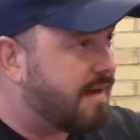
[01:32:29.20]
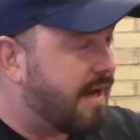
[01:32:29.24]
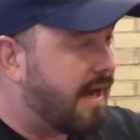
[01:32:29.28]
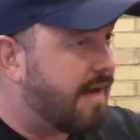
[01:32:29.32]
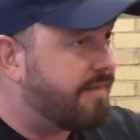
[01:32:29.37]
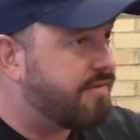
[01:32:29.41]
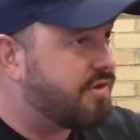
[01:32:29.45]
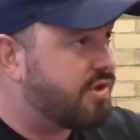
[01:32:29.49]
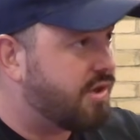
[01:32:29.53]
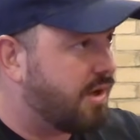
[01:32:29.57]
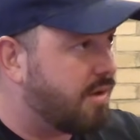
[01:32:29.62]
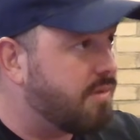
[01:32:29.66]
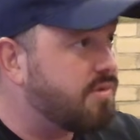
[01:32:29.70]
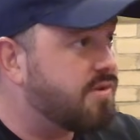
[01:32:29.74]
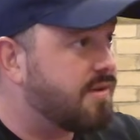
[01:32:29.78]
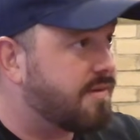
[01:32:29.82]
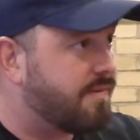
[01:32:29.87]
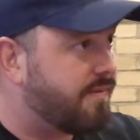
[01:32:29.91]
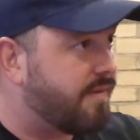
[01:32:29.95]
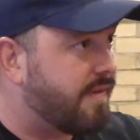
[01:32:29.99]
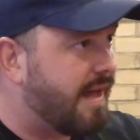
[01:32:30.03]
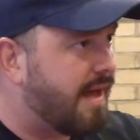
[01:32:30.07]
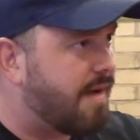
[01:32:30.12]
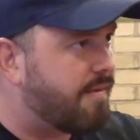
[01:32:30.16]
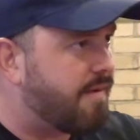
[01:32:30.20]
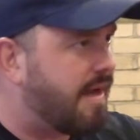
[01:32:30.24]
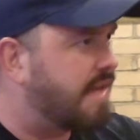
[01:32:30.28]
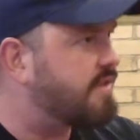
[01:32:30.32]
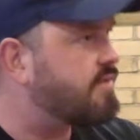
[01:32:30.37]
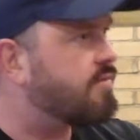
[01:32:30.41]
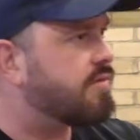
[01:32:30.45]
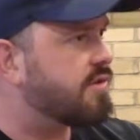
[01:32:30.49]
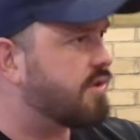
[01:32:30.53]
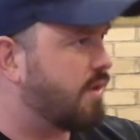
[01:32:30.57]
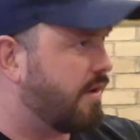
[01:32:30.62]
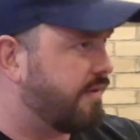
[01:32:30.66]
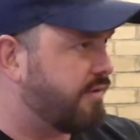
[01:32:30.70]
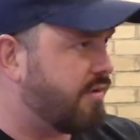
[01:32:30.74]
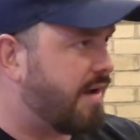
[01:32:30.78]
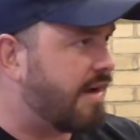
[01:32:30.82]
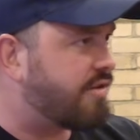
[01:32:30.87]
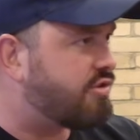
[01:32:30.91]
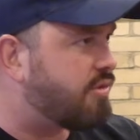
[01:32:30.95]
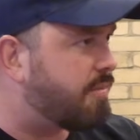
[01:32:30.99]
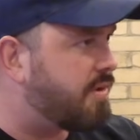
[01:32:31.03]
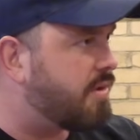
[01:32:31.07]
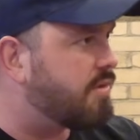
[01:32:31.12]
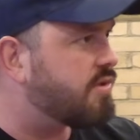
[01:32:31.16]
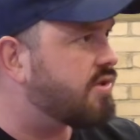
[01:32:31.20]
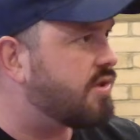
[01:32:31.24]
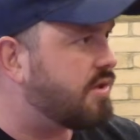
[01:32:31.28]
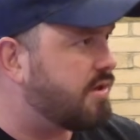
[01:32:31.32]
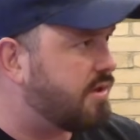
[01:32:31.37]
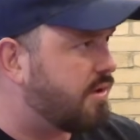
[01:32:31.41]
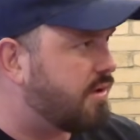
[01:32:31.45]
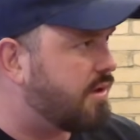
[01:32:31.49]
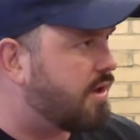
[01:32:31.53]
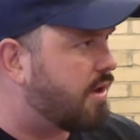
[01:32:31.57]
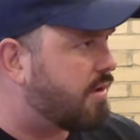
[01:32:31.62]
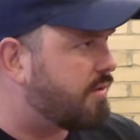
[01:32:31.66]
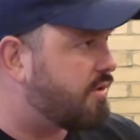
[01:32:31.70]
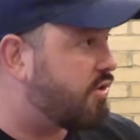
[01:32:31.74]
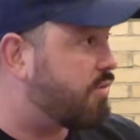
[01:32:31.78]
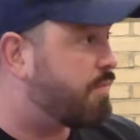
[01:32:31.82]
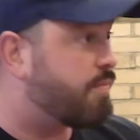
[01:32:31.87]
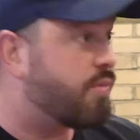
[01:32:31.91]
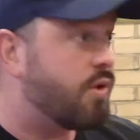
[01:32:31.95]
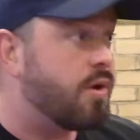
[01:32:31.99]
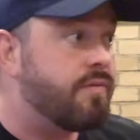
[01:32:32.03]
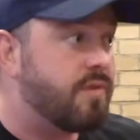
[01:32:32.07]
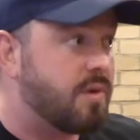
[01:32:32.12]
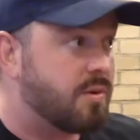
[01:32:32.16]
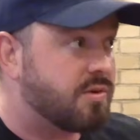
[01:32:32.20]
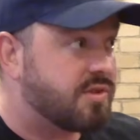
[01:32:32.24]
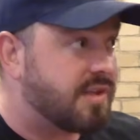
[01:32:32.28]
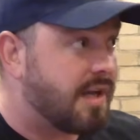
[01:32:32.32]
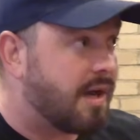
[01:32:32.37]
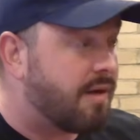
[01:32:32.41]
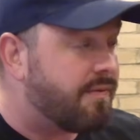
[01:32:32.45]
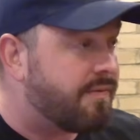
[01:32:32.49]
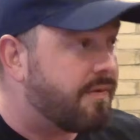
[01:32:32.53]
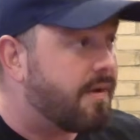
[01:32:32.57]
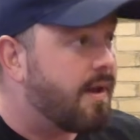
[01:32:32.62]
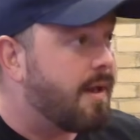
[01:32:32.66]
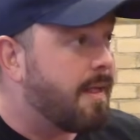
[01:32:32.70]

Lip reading: And chosen for that as a result of your attributes, and you've proven yourself.